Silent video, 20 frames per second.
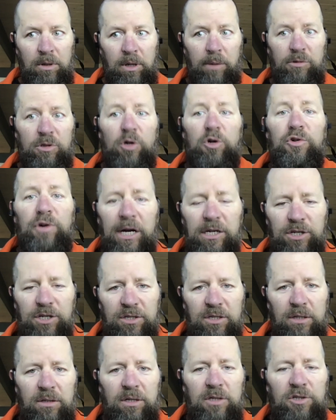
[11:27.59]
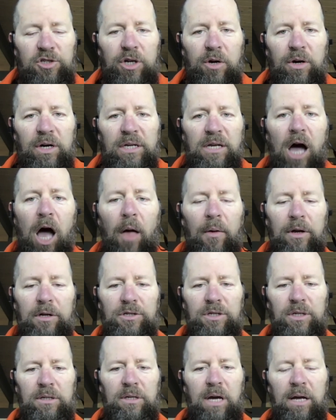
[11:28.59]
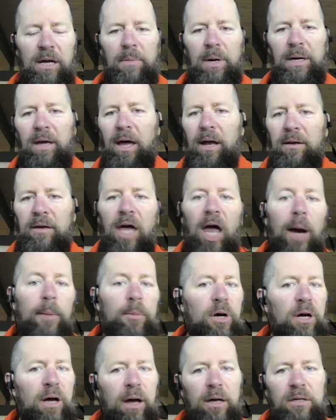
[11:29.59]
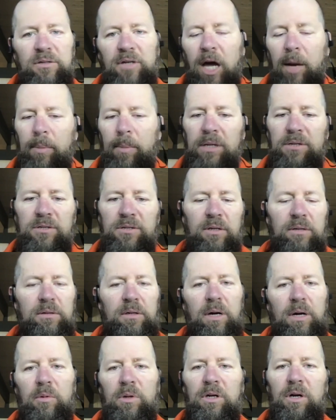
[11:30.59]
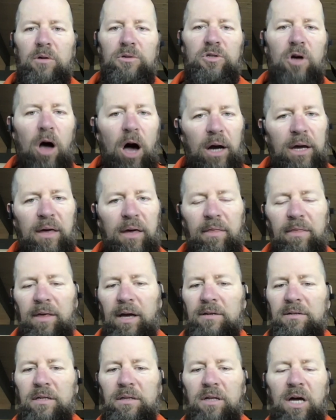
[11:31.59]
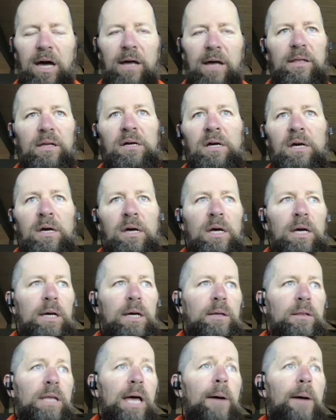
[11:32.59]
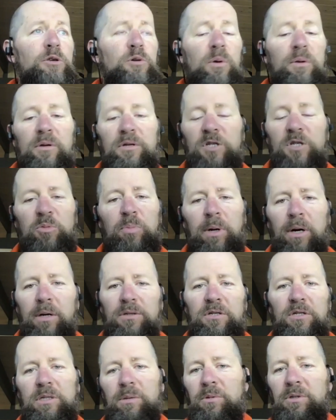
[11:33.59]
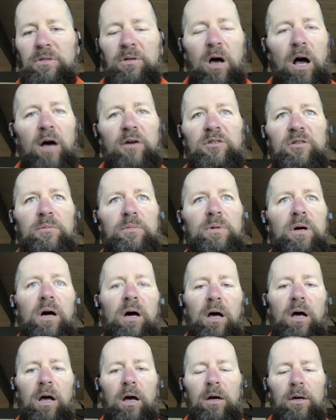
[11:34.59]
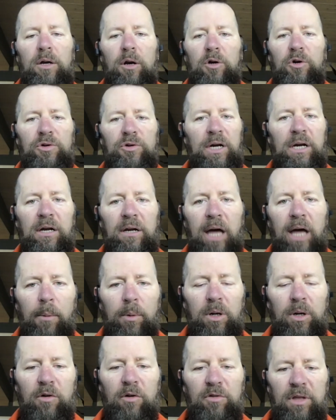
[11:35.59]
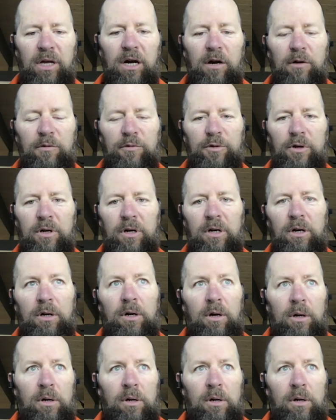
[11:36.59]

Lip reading: gracious in sharing knowledge and camera assignments and talking, things like that. And that was one of those experiences. It was awesome. Karina and I went over there for,